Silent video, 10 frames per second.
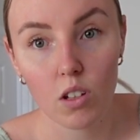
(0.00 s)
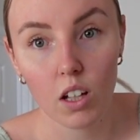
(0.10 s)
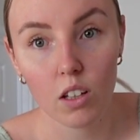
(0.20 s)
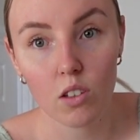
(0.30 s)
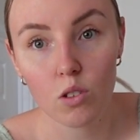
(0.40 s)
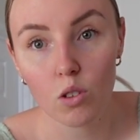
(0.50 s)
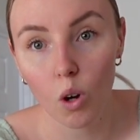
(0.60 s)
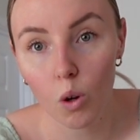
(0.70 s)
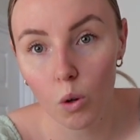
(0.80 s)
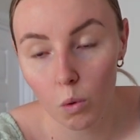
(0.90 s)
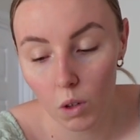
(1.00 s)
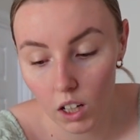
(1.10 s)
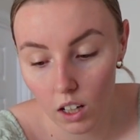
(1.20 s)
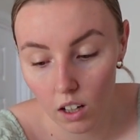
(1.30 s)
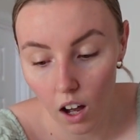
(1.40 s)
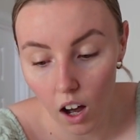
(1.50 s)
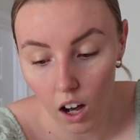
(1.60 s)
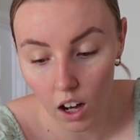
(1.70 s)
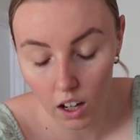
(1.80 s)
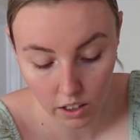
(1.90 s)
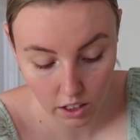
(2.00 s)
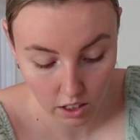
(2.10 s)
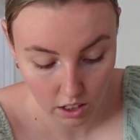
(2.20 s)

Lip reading: it's so hard